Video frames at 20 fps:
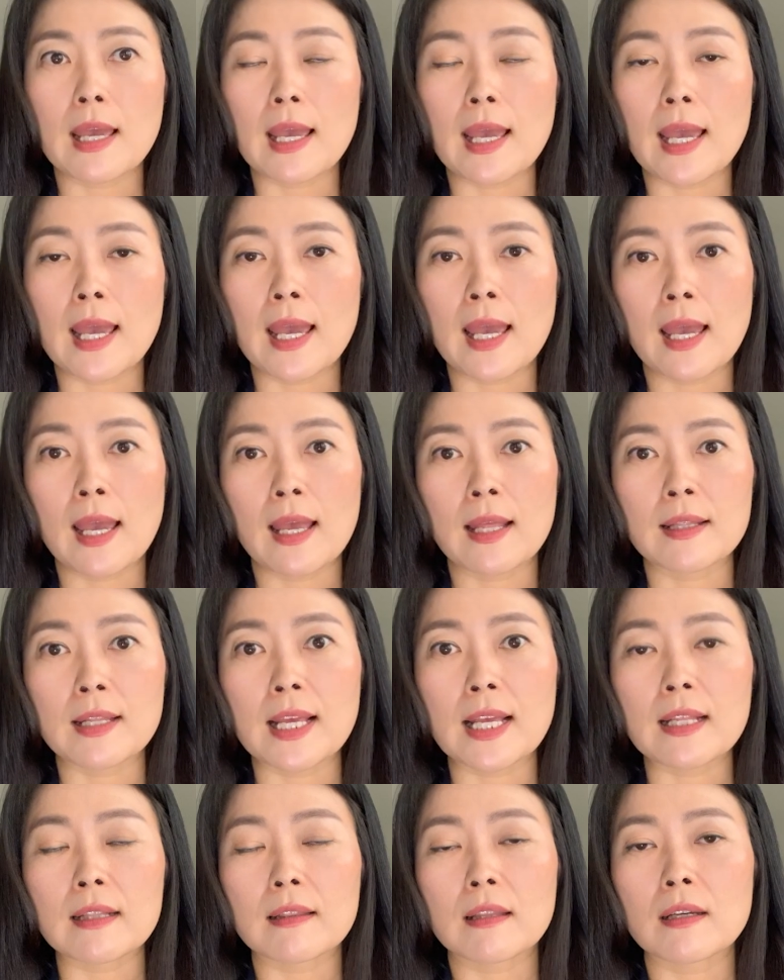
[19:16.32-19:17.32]

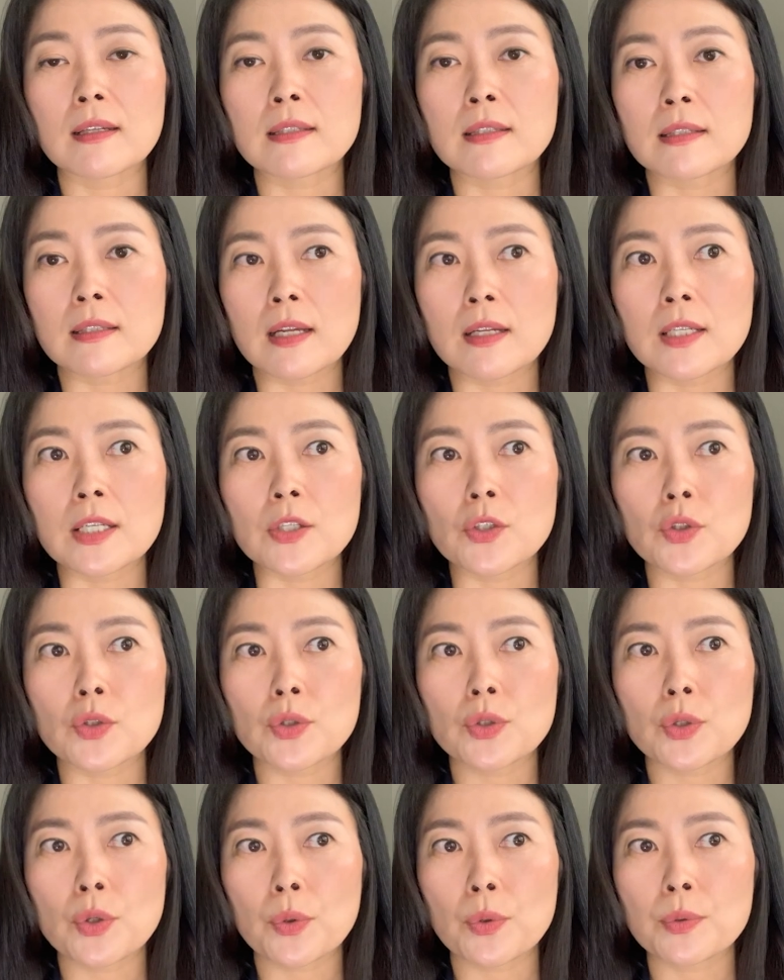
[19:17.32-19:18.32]
And the study
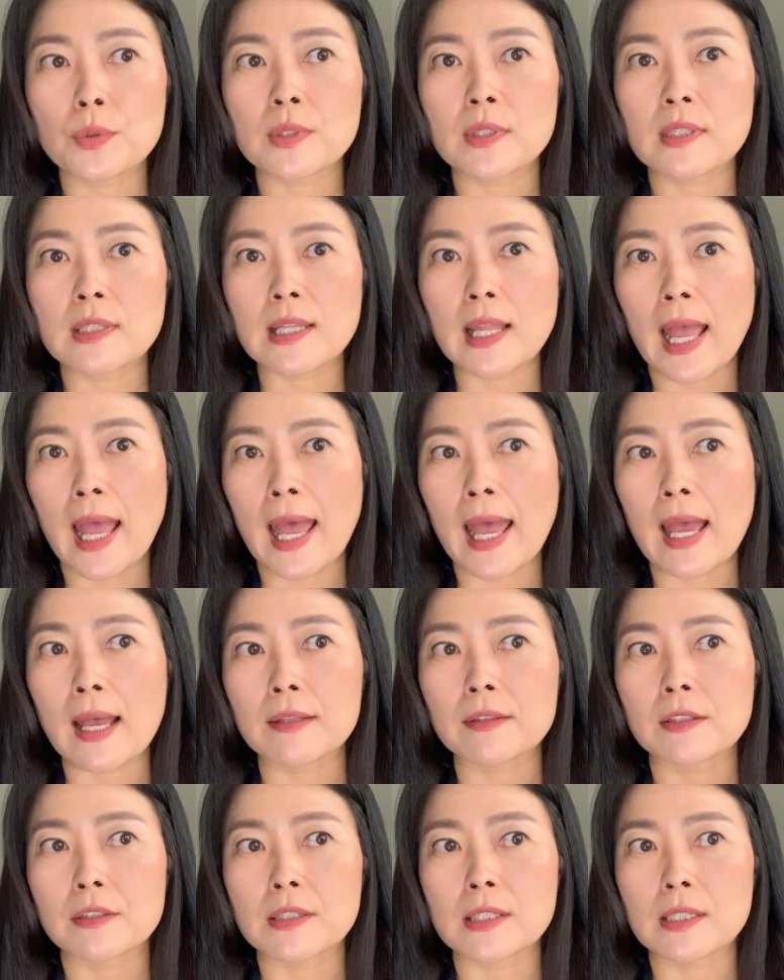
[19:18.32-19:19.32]
shows
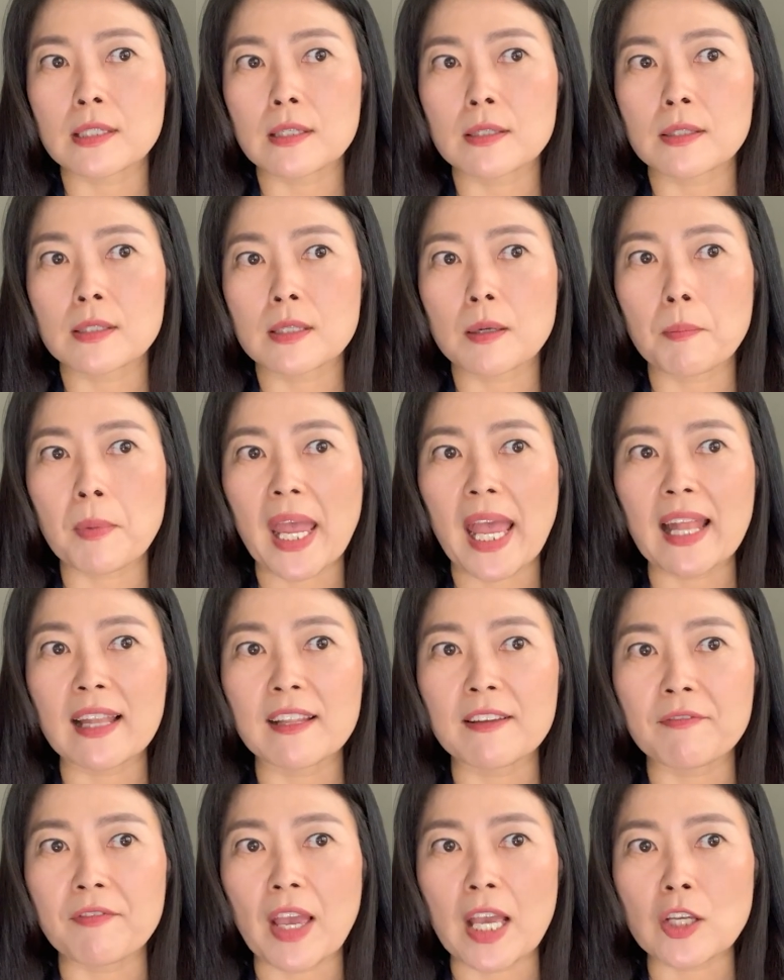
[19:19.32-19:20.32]
that there is some
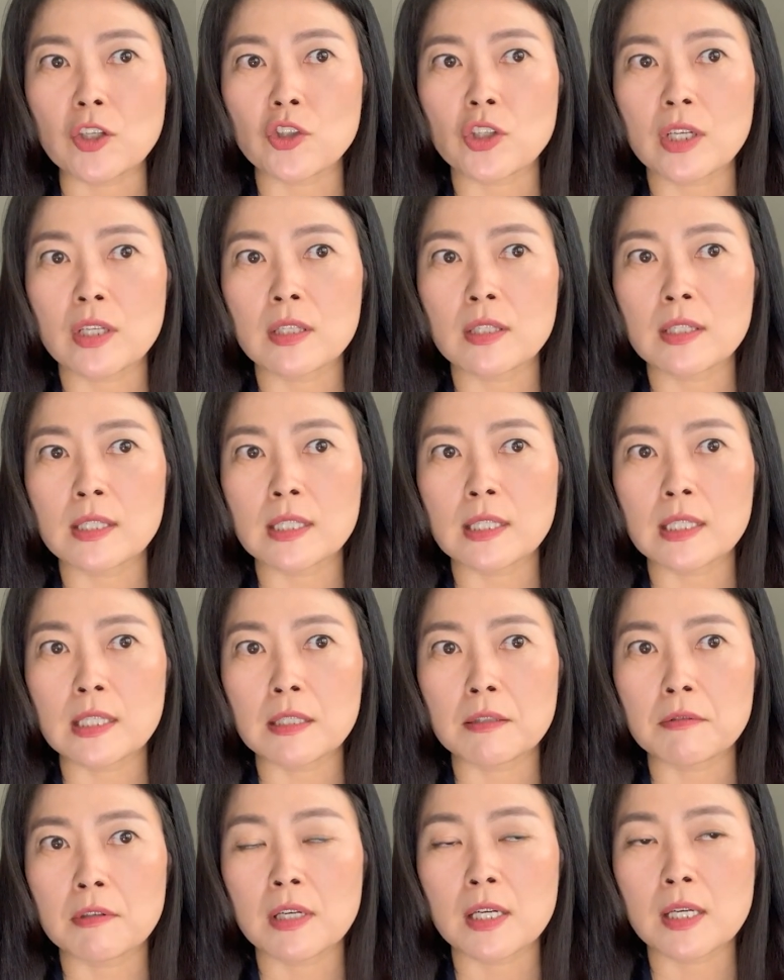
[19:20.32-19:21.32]
elevation
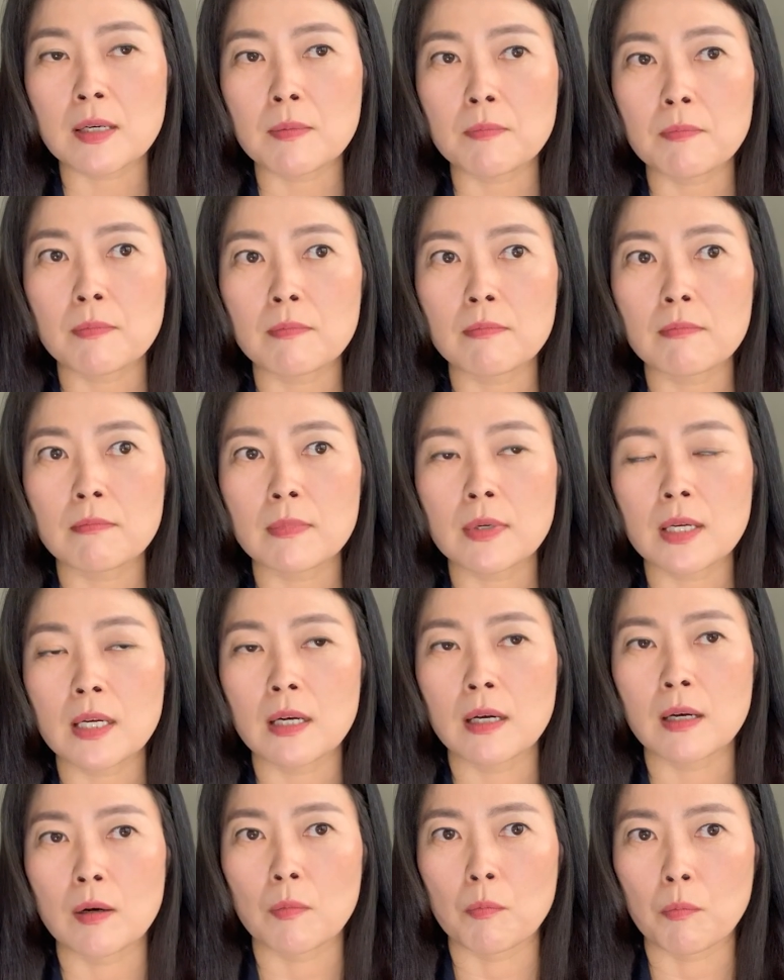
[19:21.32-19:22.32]
serum
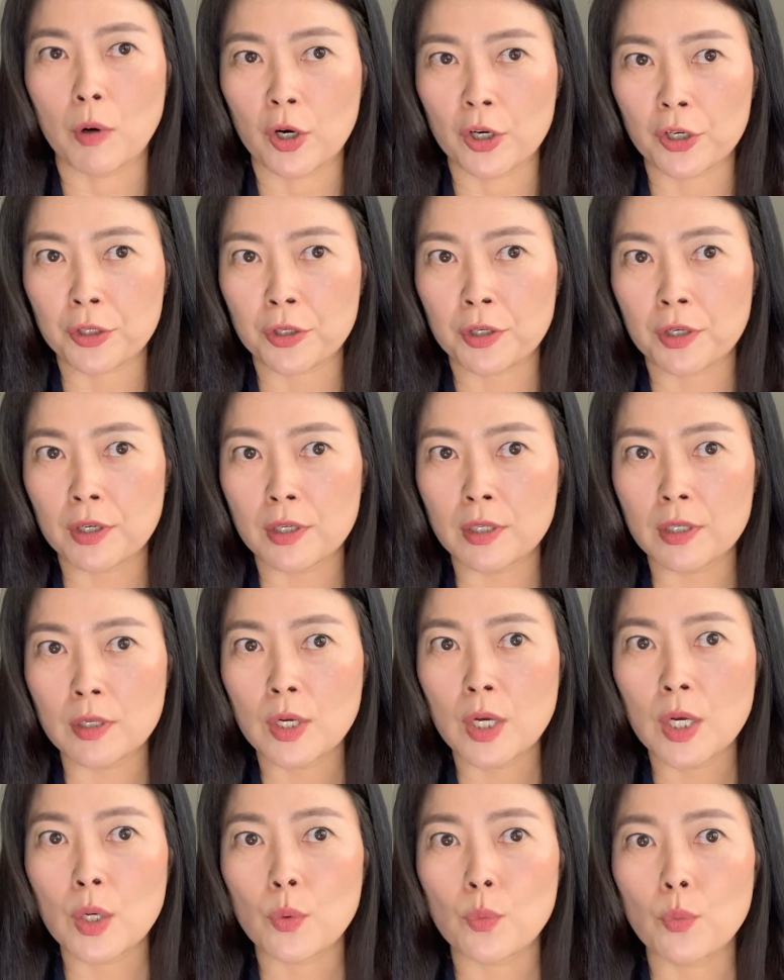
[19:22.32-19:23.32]
marker,
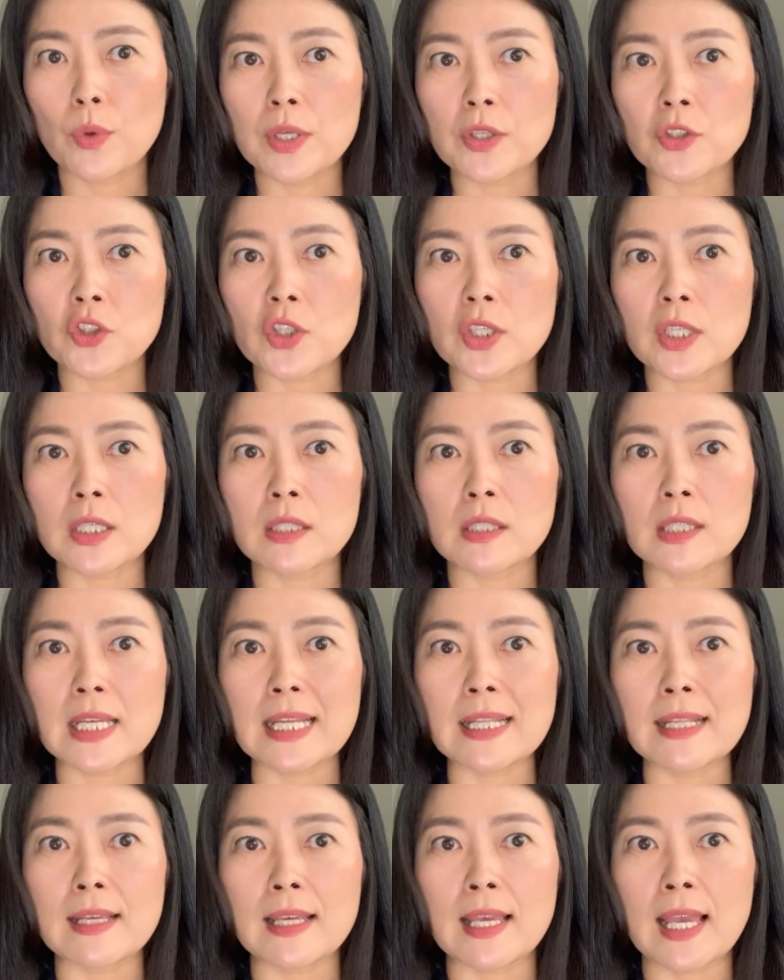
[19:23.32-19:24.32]
which is
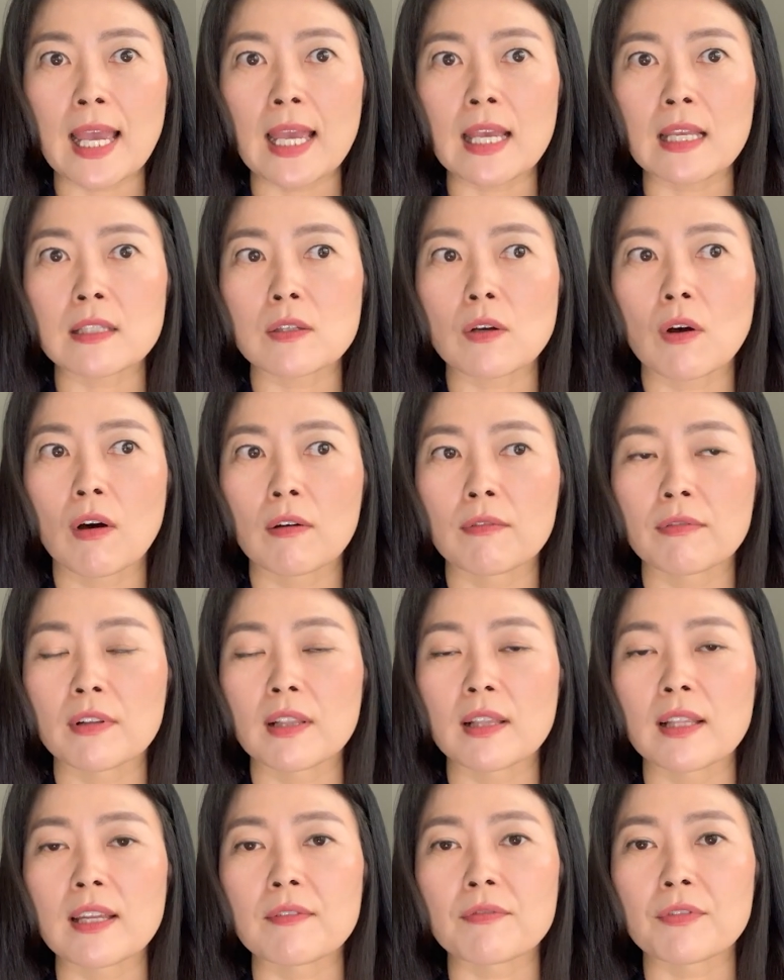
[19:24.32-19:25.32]
indicate of
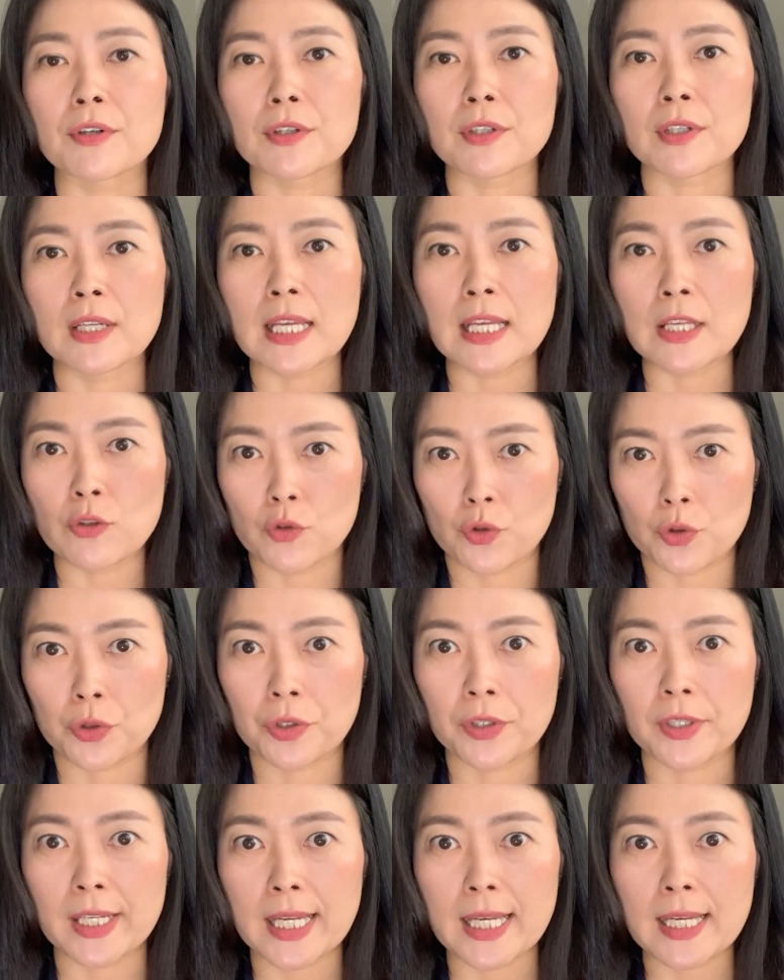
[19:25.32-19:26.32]
liver
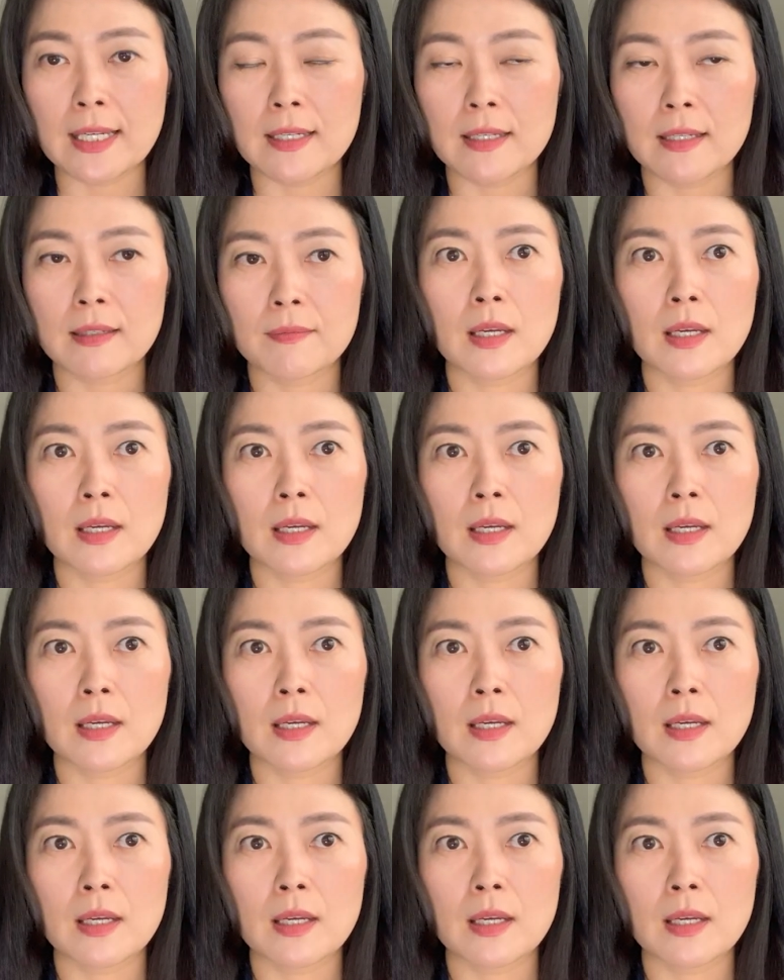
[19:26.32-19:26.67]
injury.